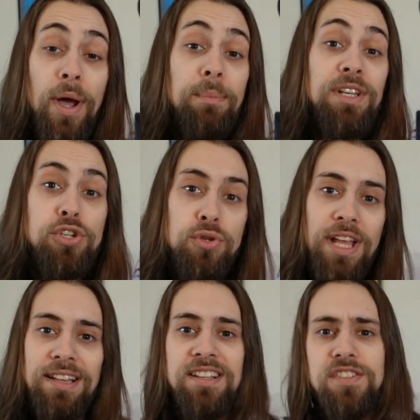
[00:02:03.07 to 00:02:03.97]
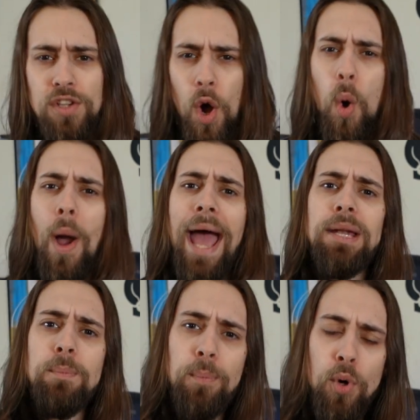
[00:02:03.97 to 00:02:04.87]
AMD should at least go
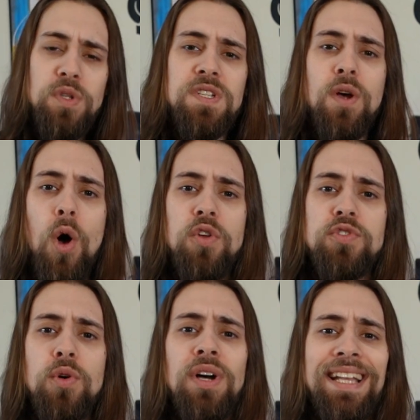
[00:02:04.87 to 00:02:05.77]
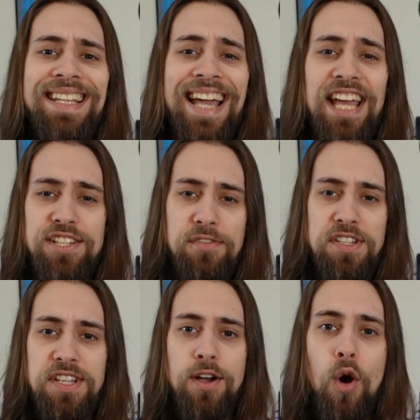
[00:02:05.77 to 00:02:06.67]
and put also the
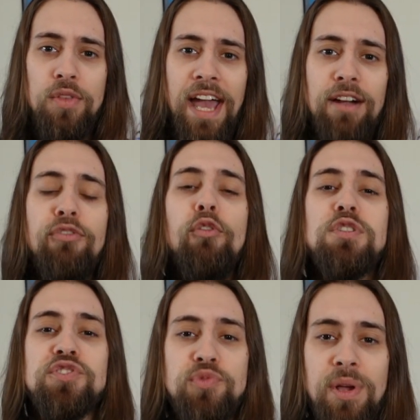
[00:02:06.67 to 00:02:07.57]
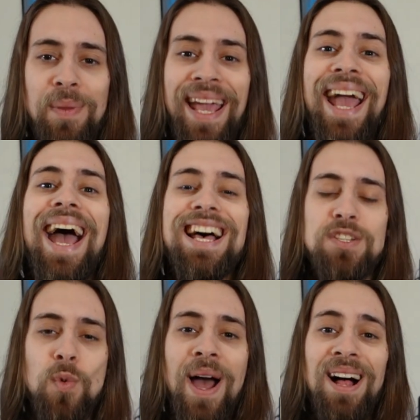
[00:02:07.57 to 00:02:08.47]
AGVC codec for streaming
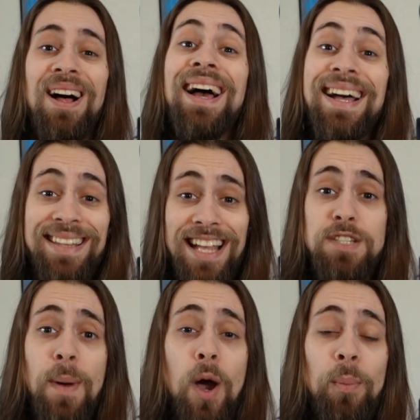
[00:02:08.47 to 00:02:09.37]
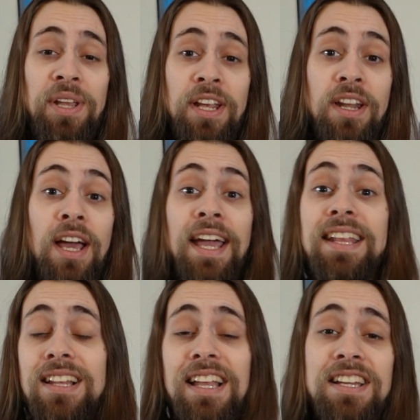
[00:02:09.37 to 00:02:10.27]
as well. That's my opinion.
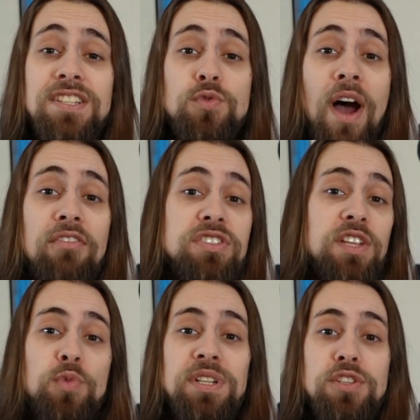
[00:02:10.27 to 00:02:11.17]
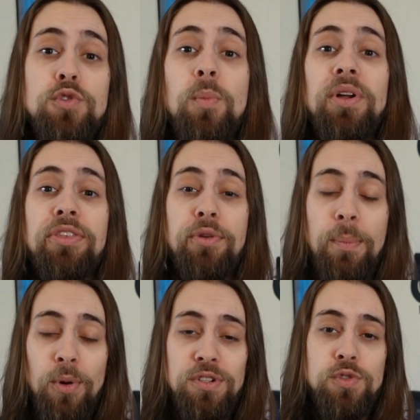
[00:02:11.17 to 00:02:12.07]
In the latest drivers, the
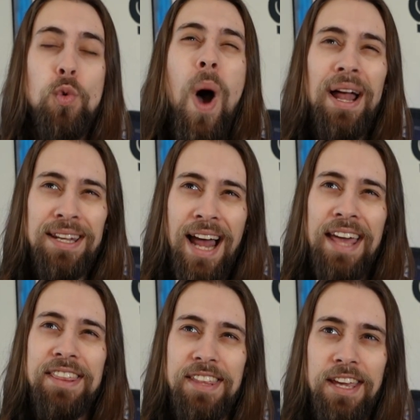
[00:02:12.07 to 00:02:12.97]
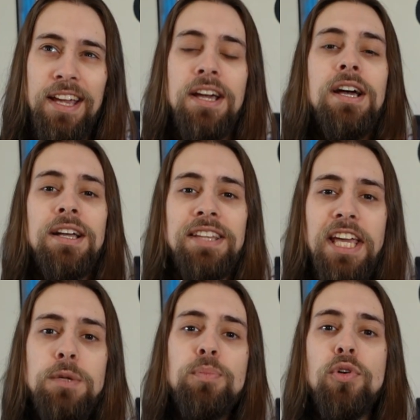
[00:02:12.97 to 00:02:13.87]
22.3.1, I think,
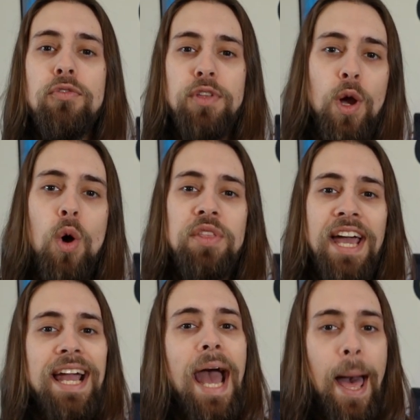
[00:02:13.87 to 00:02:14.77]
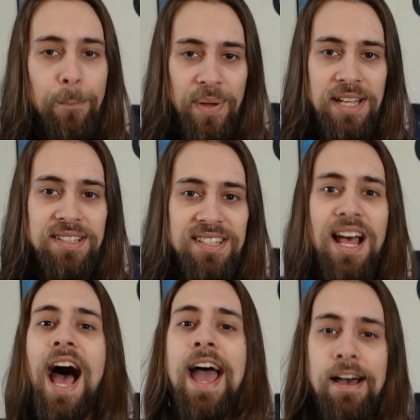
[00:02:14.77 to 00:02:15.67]
they improved the codec a bit,
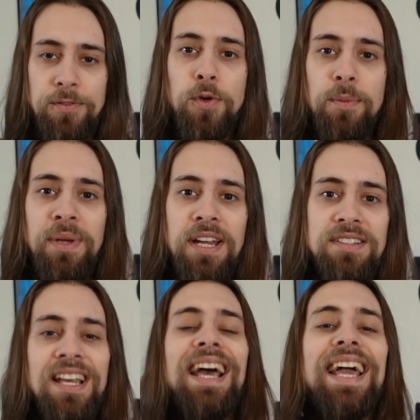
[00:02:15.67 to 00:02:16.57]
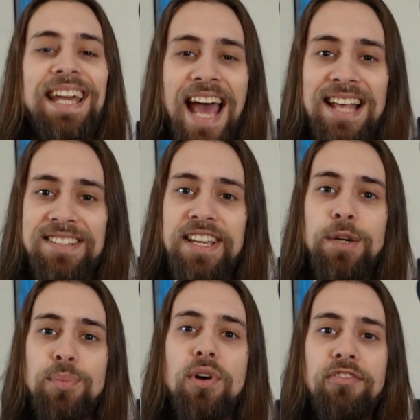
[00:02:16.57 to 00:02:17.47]
I have to admit it. It has
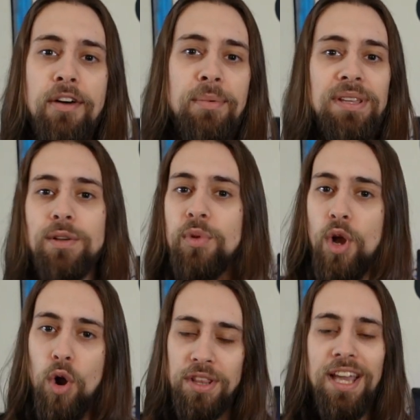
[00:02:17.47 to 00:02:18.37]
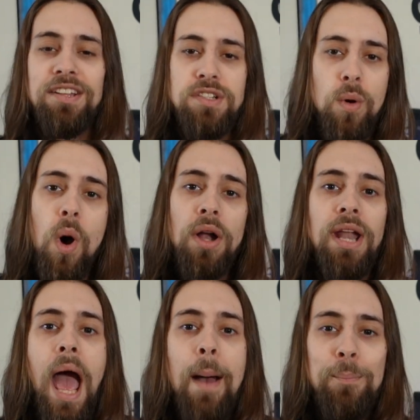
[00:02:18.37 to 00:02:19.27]
improved a bit, the recording and so on,
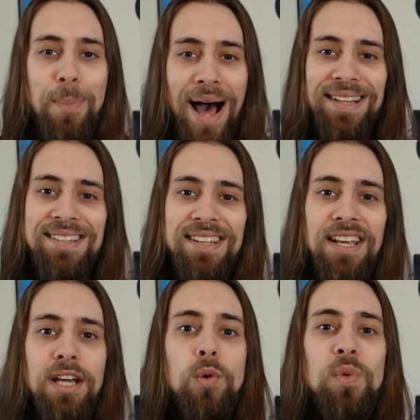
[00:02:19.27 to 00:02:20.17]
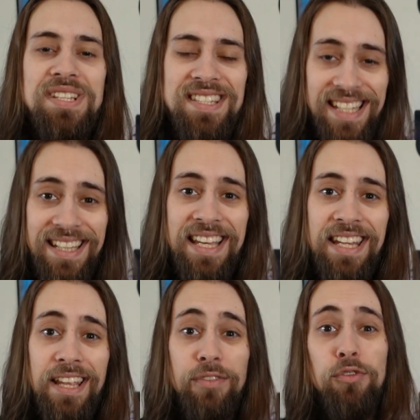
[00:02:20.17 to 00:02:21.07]
but we still need
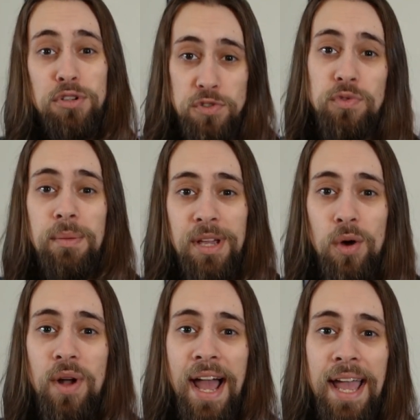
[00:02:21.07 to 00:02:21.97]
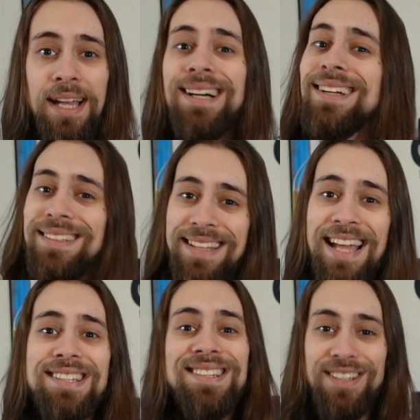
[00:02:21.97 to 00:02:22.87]
it for streaming, okay?
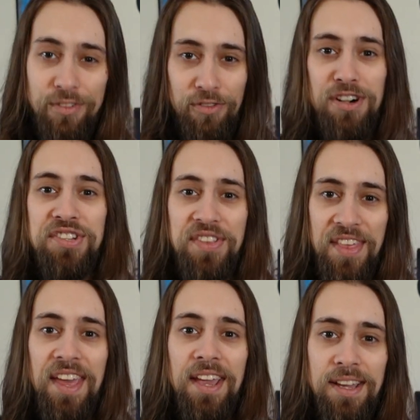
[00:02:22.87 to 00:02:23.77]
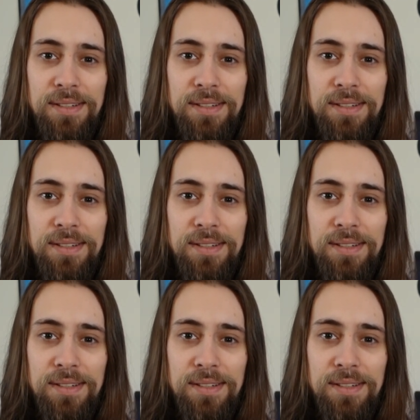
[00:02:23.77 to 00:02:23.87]
That's the first thing.